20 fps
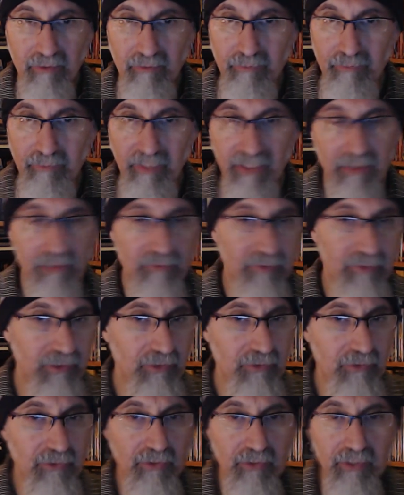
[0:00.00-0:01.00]
making
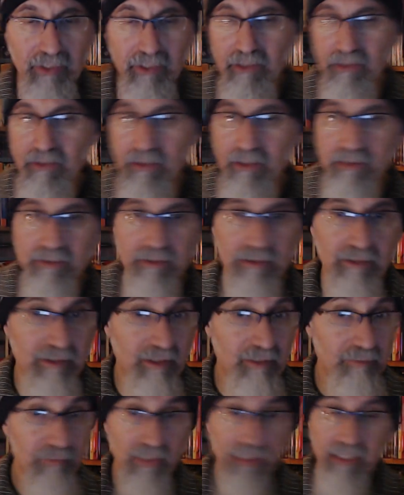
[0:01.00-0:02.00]
videos, creating content, and
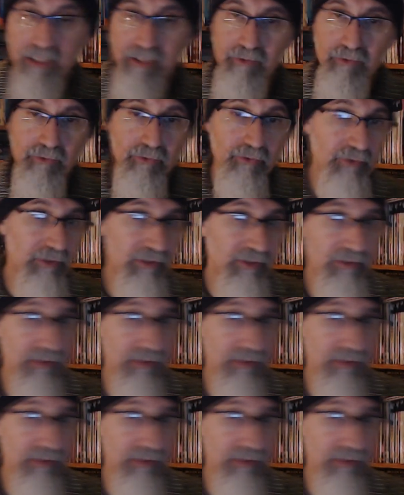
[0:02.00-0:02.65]
I plan on doing this